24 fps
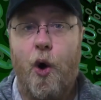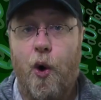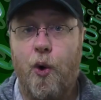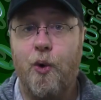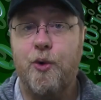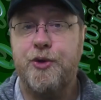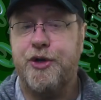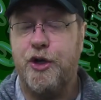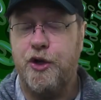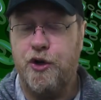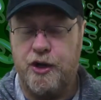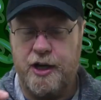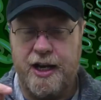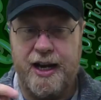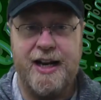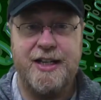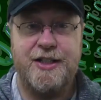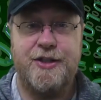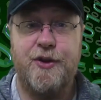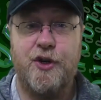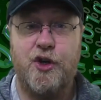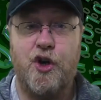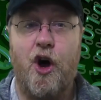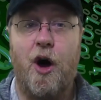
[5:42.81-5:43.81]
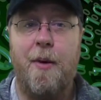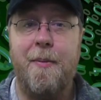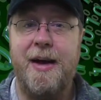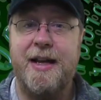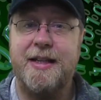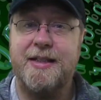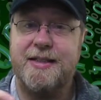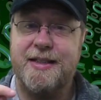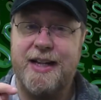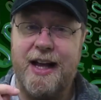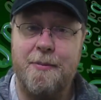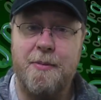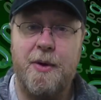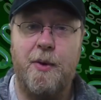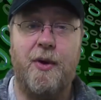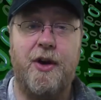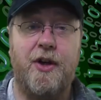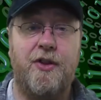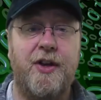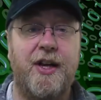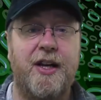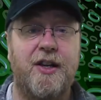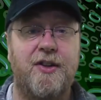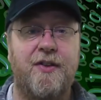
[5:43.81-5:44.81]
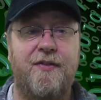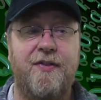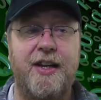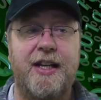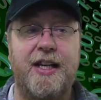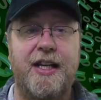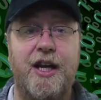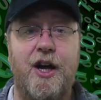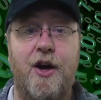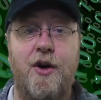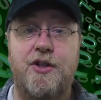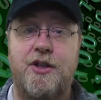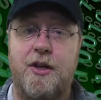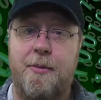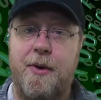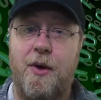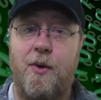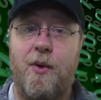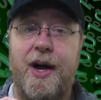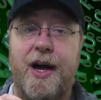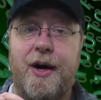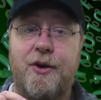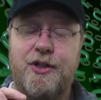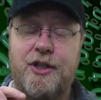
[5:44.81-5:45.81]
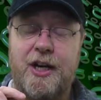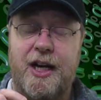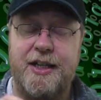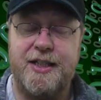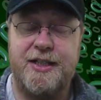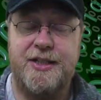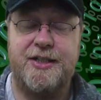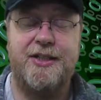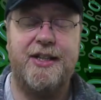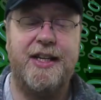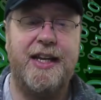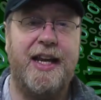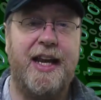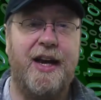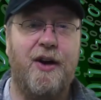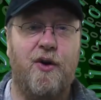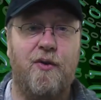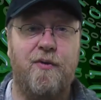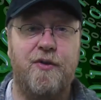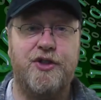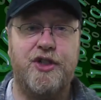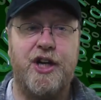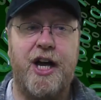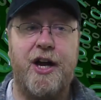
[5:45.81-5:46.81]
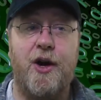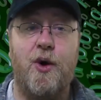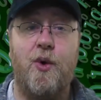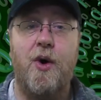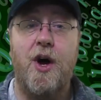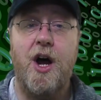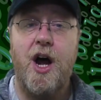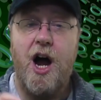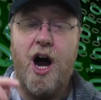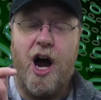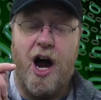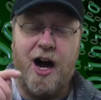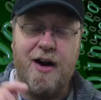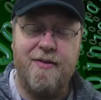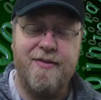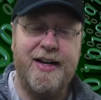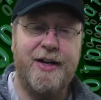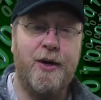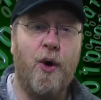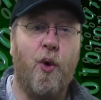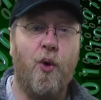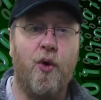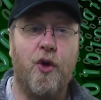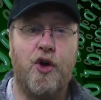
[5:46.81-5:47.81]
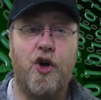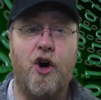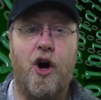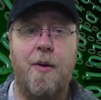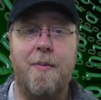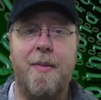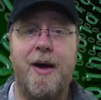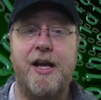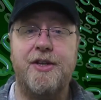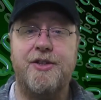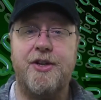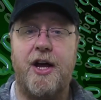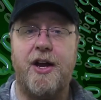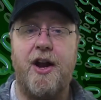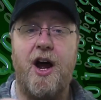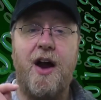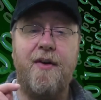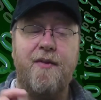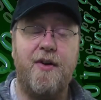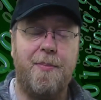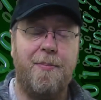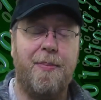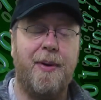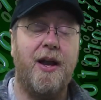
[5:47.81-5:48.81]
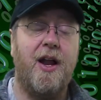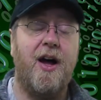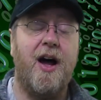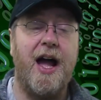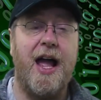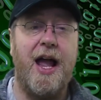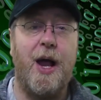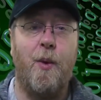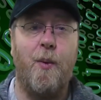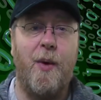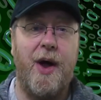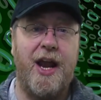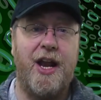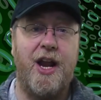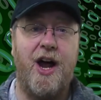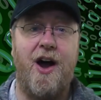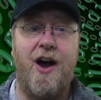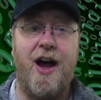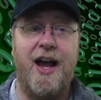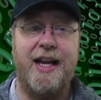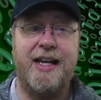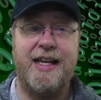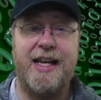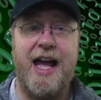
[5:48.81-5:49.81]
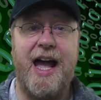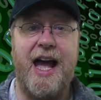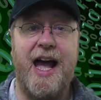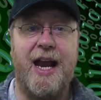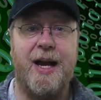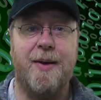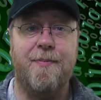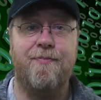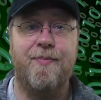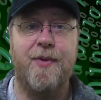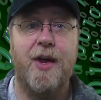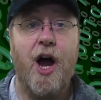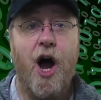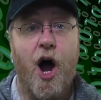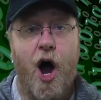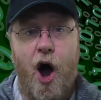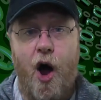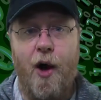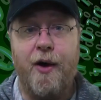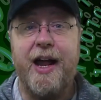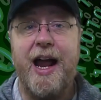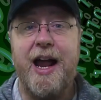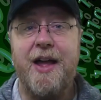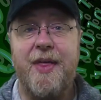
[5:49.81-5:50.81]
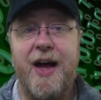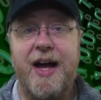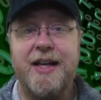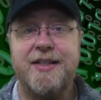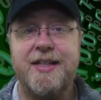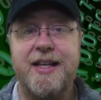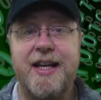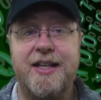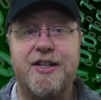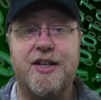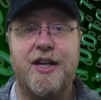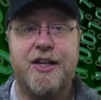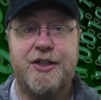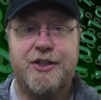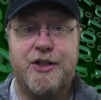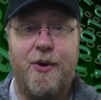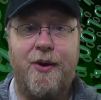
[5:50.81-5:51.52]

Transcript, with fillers: Also, you can get down to the comments, tell me what you think of the video, tell me what else you'd like to see here on the channel. I read all the comments and I reply when I can. Okay, that's it.